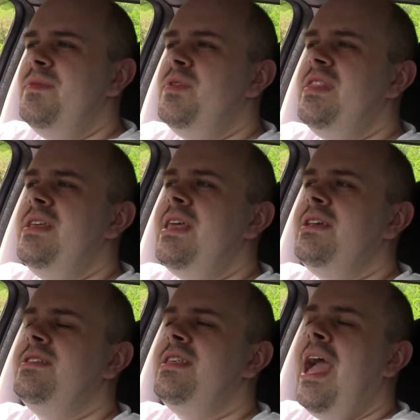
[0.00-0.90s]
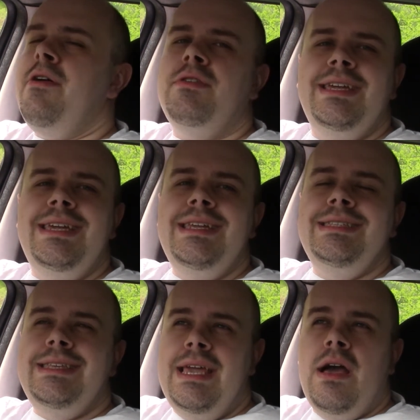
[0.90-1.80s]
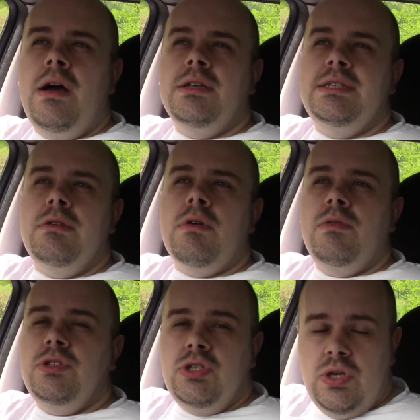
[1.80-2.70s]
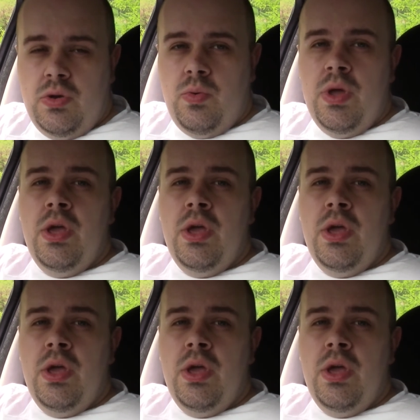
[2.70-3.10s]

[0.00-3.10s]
With the case of the Aoki DR02,